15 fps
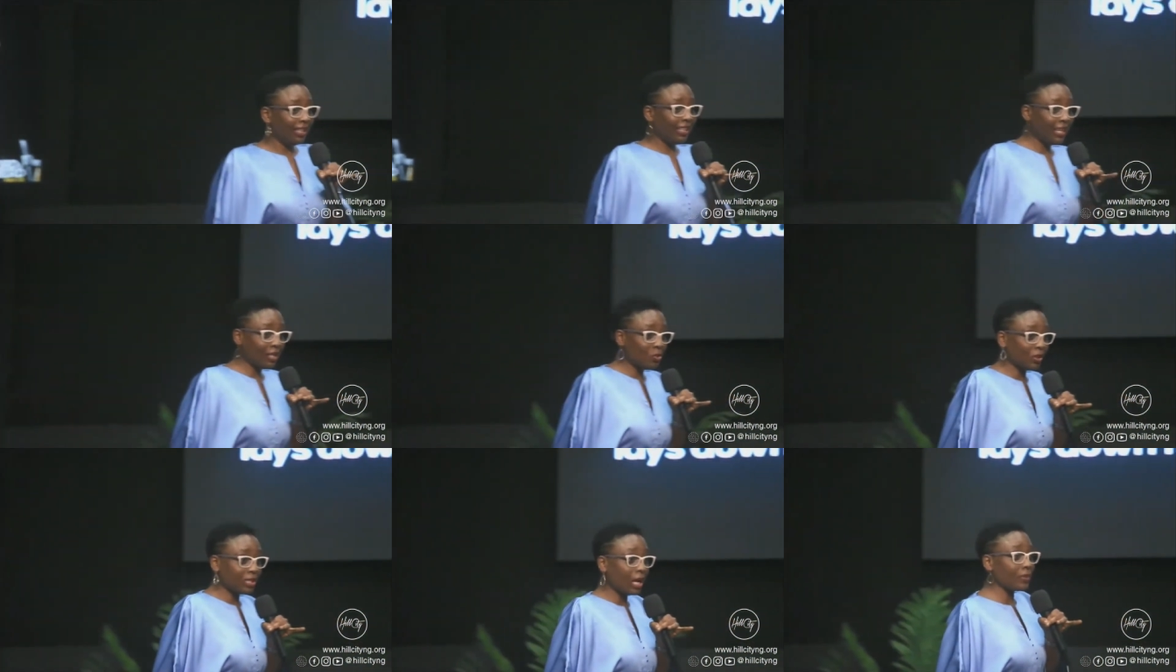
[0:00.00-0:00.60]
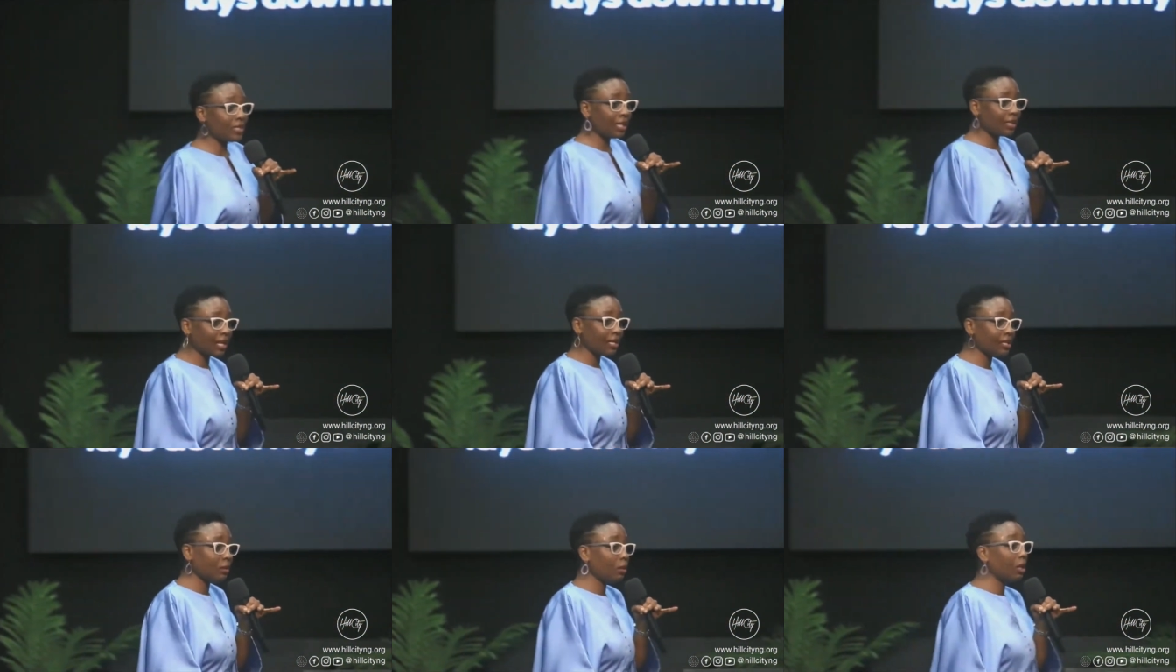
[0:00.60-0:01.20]
Guess what? I will say it
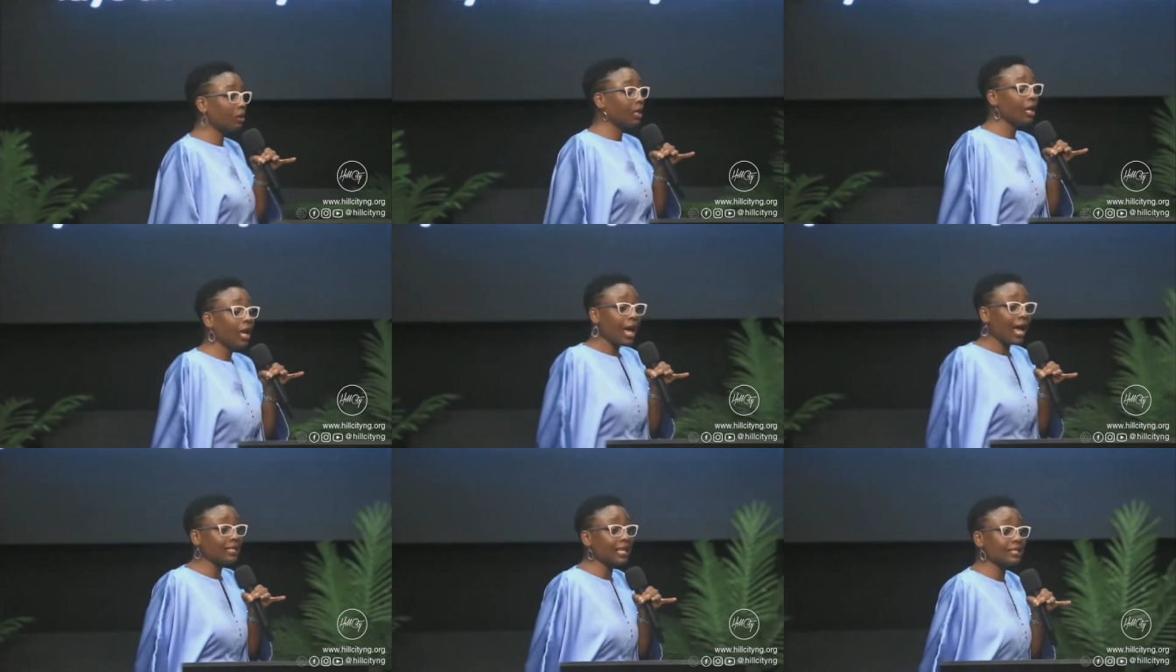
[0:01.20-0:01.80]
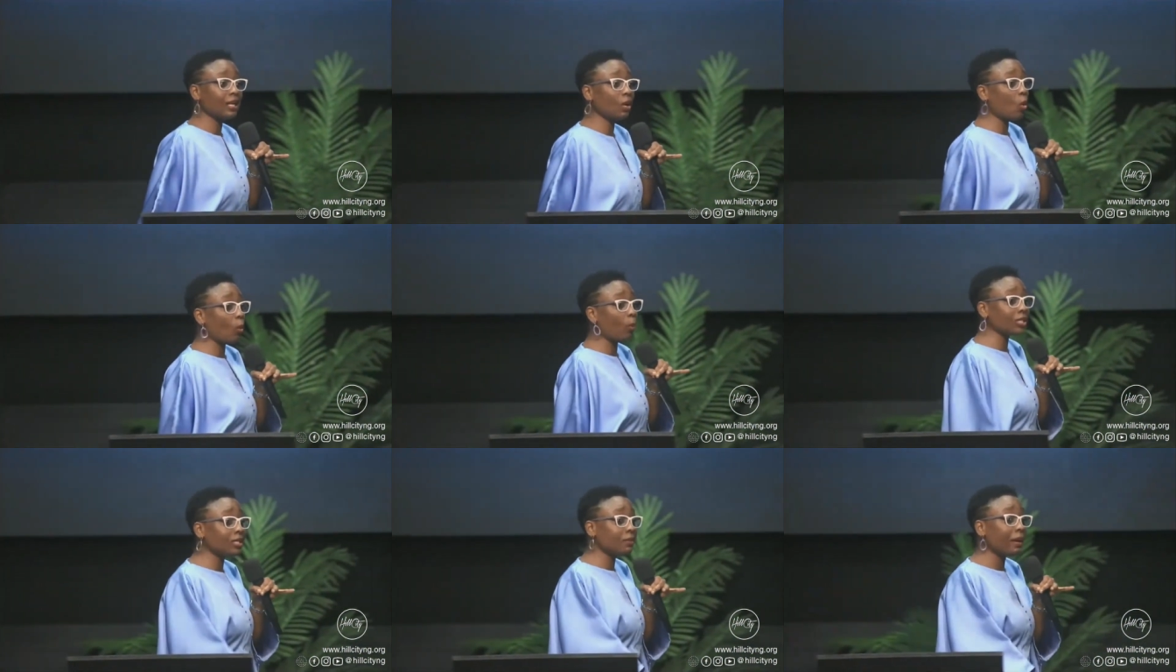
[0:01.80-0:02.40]
as, as I said,
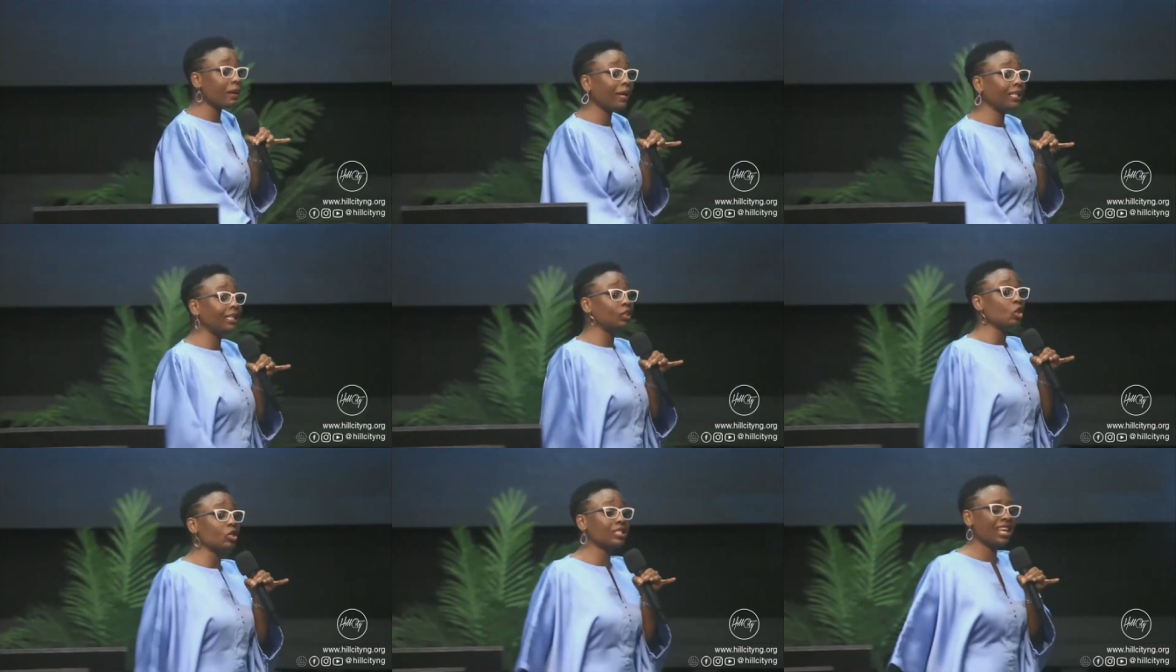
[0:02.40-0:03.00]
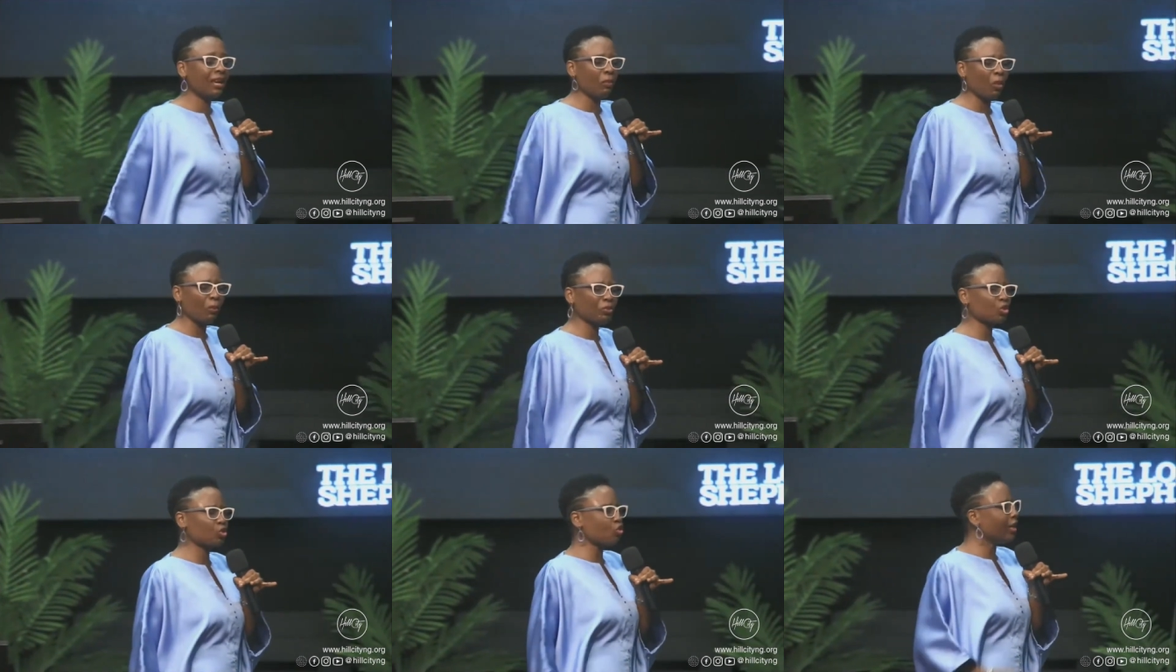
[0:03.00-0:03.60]
composing my mind, it just came up.
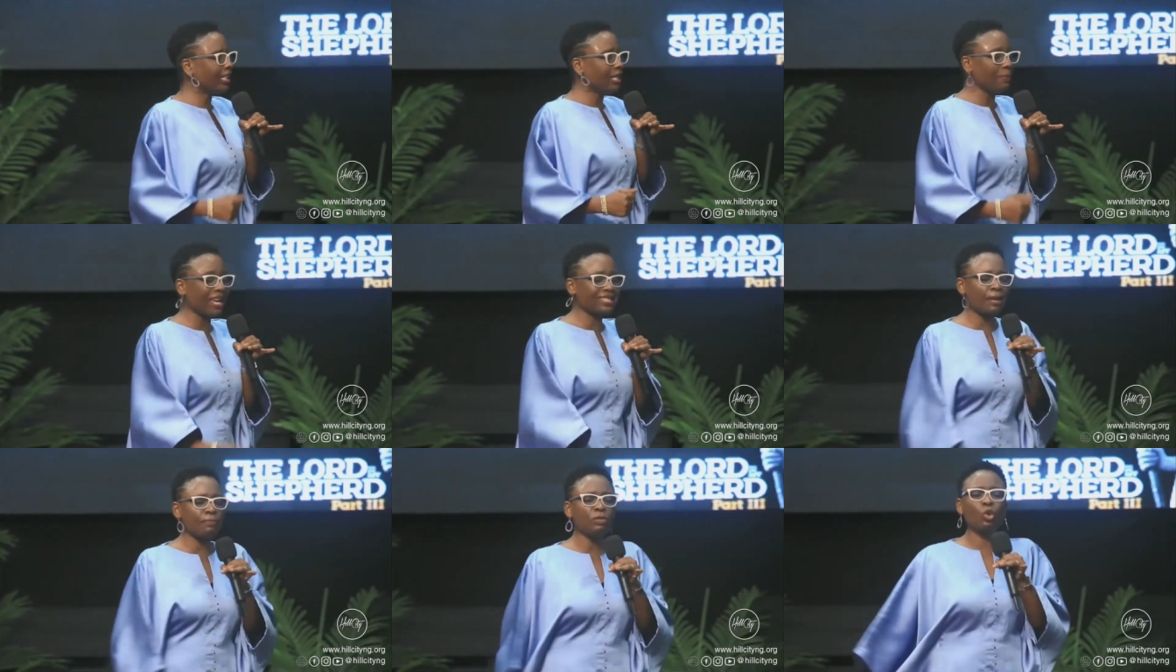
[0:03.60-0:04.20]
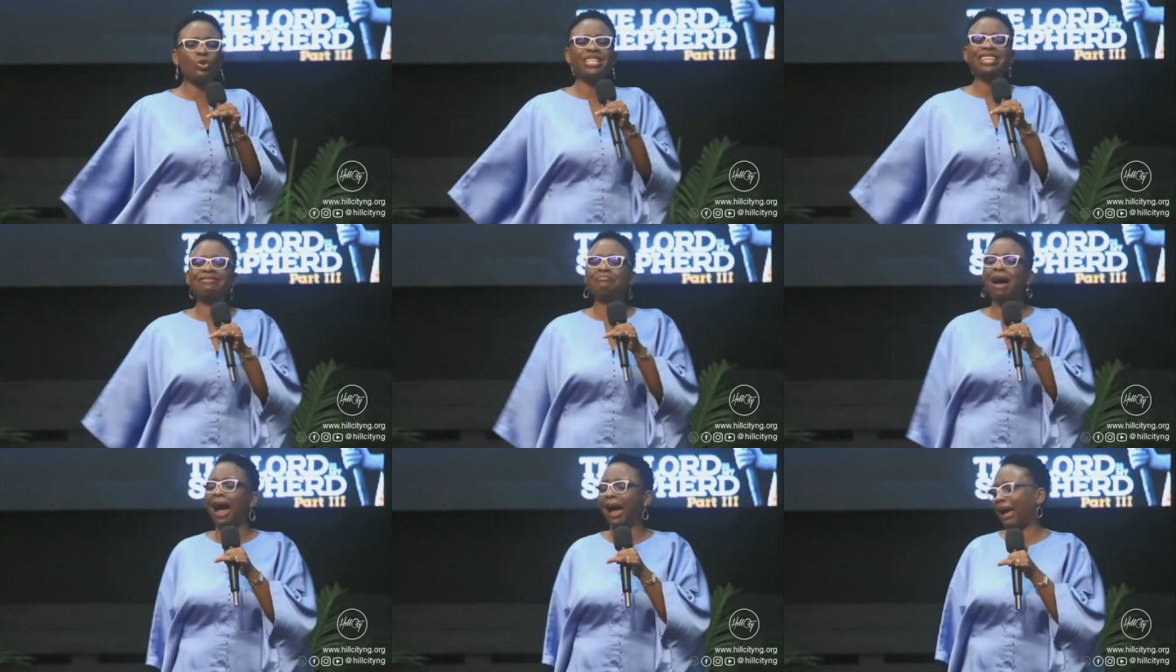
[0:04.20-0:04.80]
Strongly, my said, me
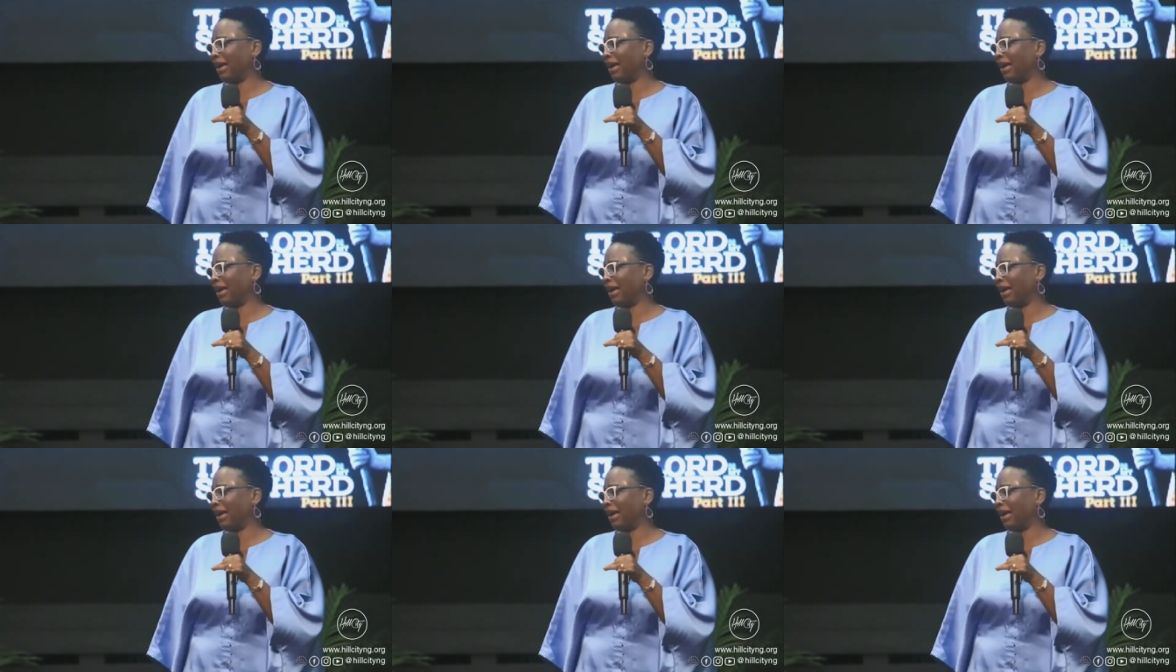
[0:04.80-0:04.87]
onigba.